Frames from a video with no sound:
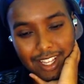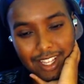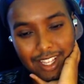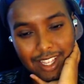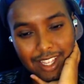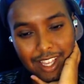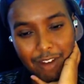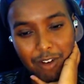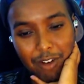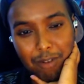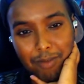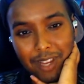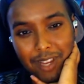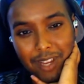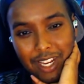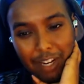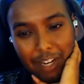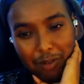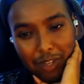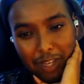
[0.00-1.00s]
That would
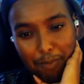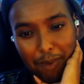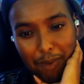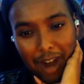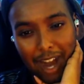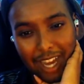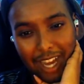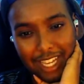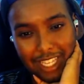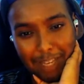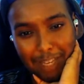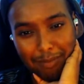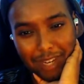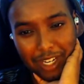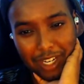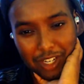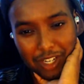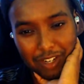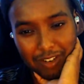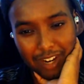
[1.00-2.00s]
mean it was a pocket
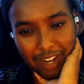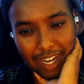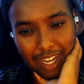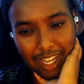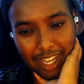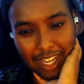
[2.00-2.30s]
dimension, right?